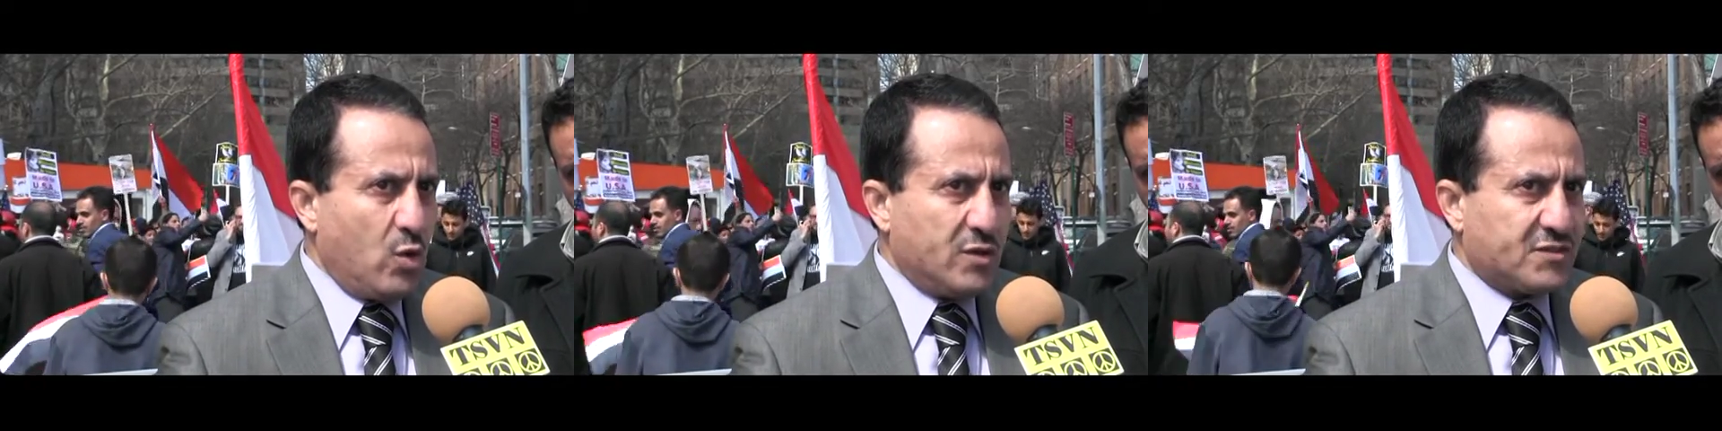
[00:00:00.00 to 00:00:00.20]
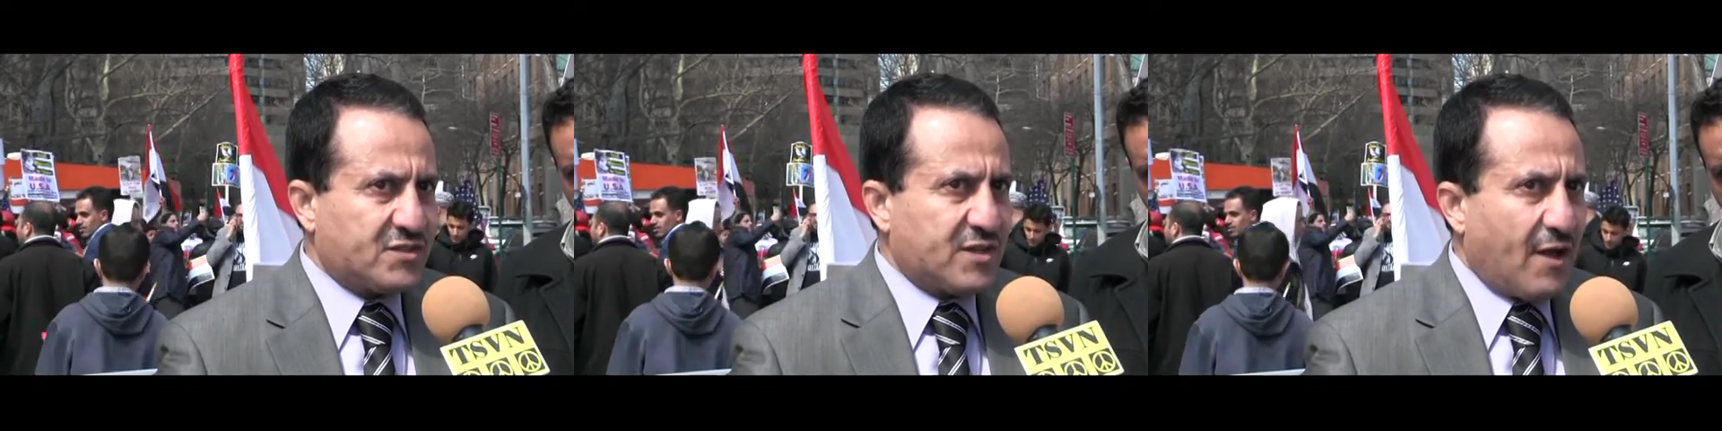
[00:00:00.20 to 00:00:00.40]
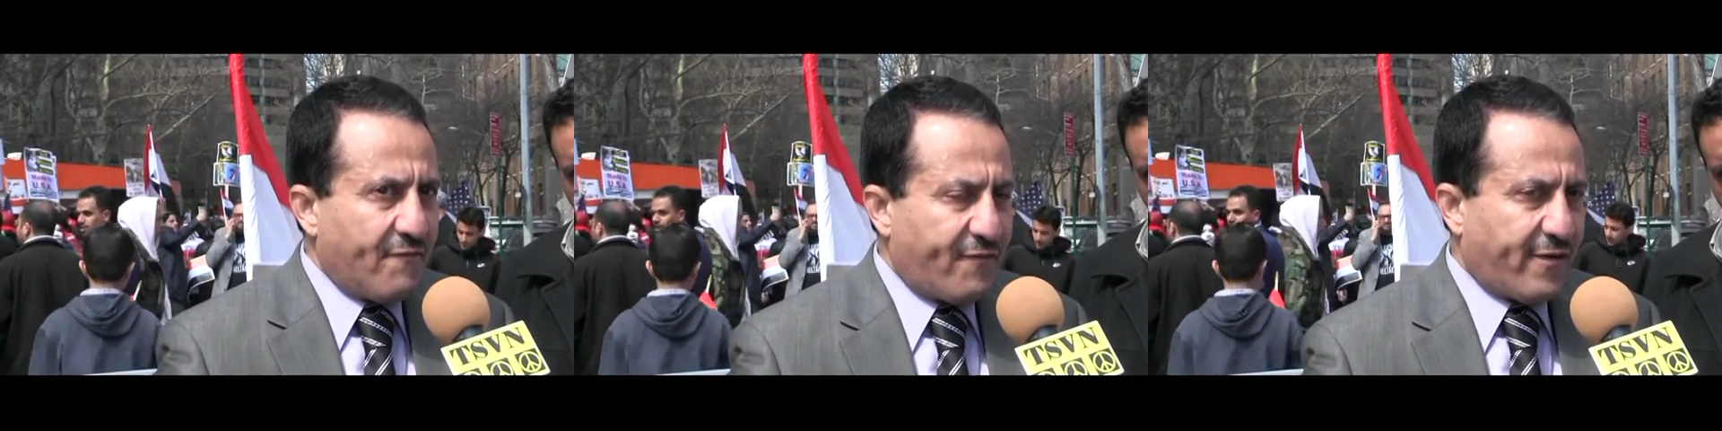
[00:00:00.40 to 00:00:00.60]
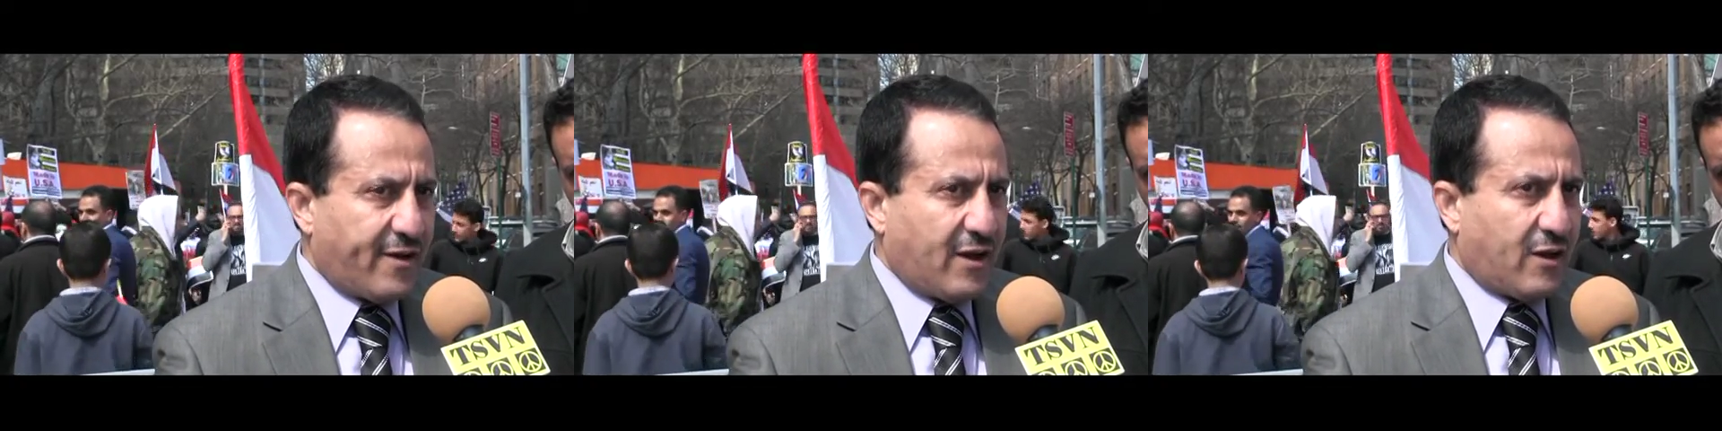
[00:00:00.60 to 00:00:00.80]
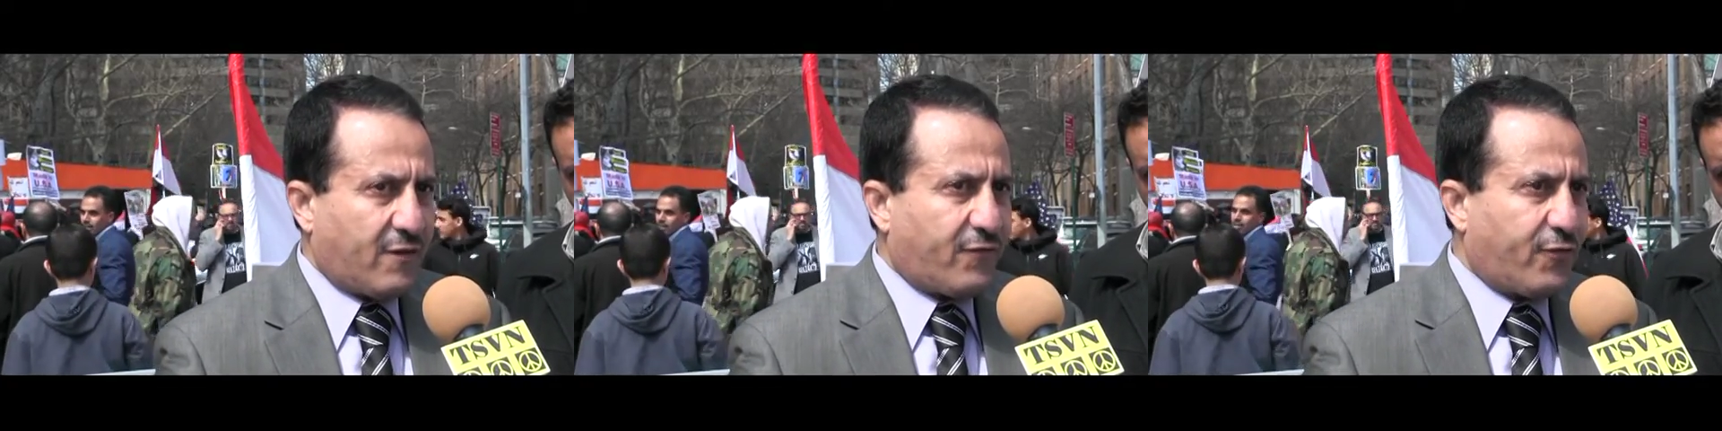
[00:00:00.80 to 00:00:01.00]
is
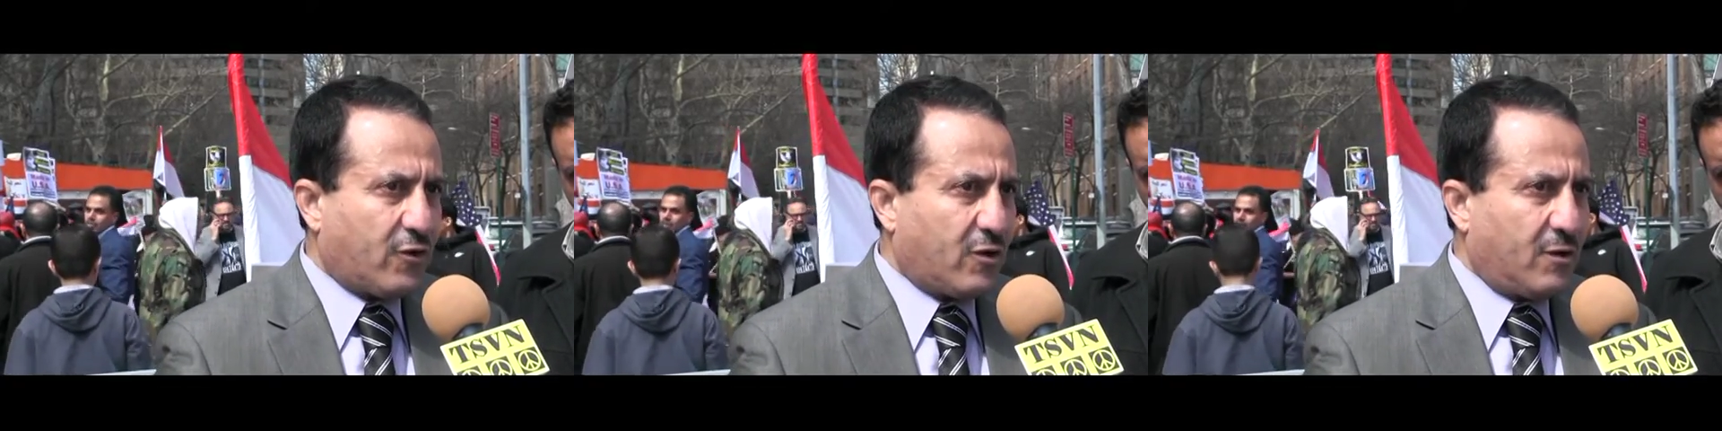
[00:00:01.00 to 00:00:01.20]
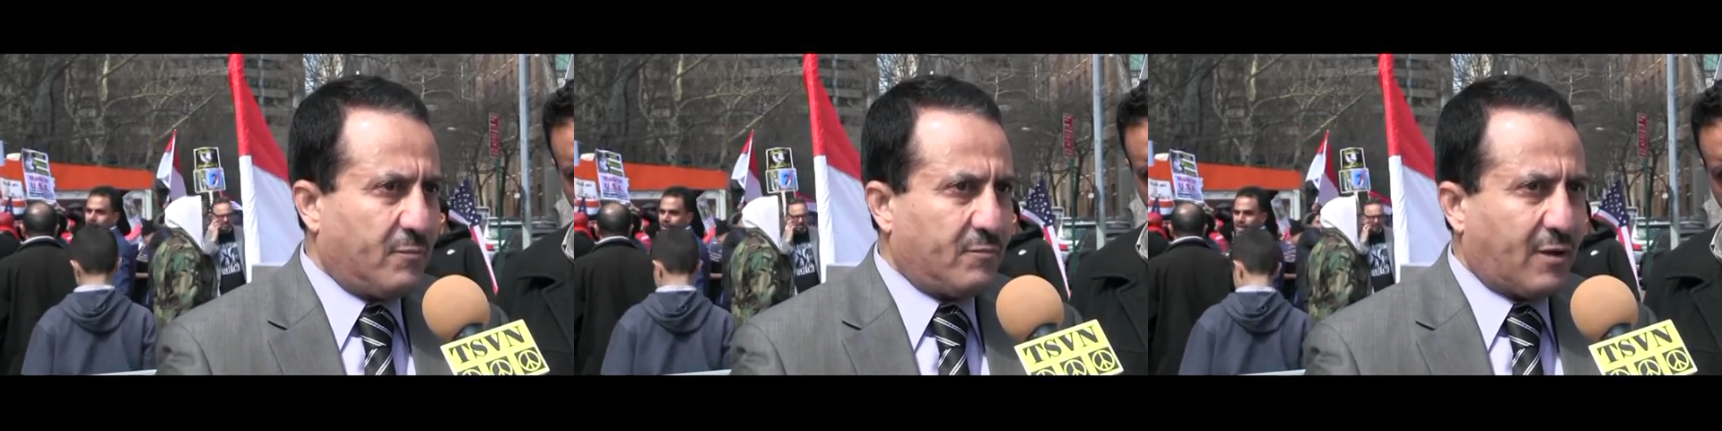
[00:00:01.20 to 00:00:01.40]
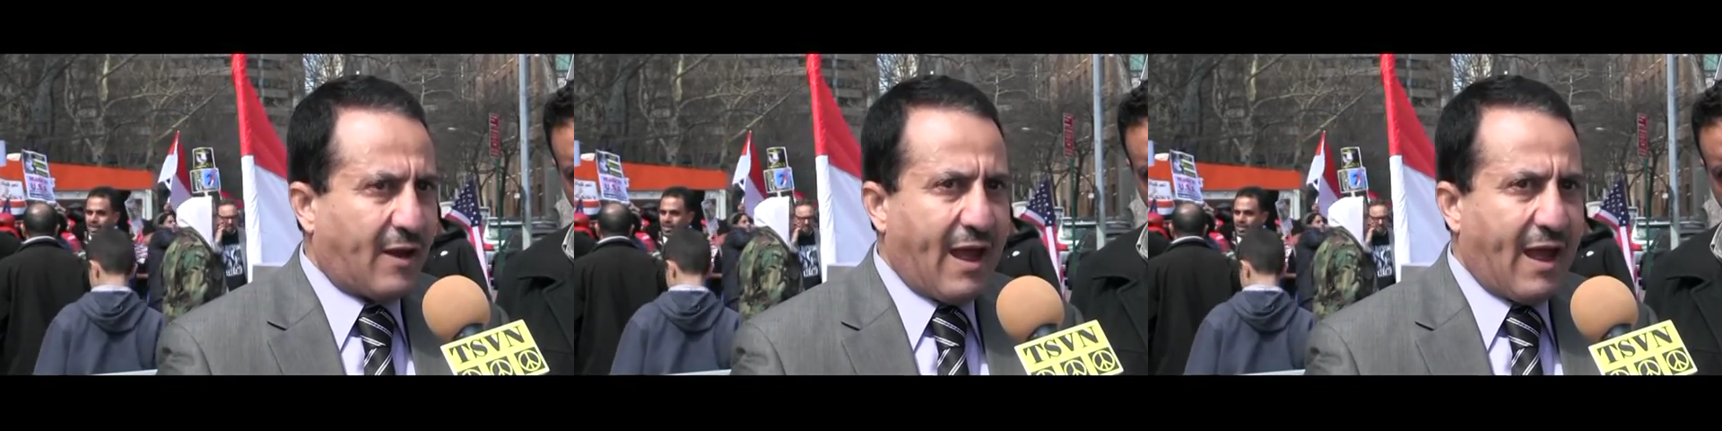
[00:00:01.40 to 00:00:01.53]
suffering from